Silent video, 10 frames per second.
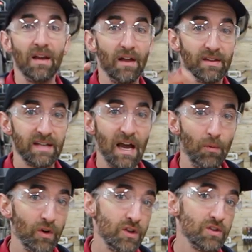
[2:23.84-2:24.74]
Now on the
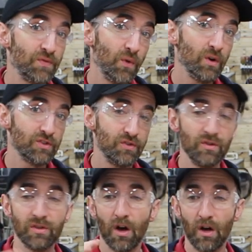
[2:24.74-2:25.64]
top we're going to use four
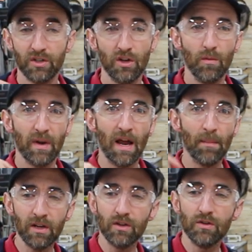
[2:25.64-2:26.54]
screws also, but
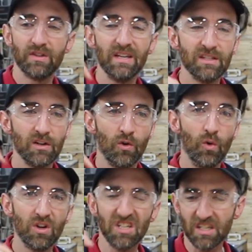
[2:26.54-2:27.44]
I'm going to use these in the
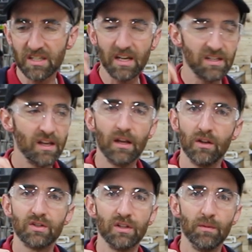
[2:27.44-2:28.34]
corners because I just think it
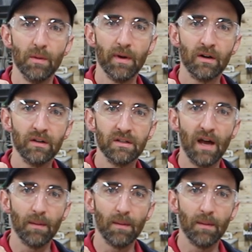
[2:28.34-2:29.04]
looks a little bit better on the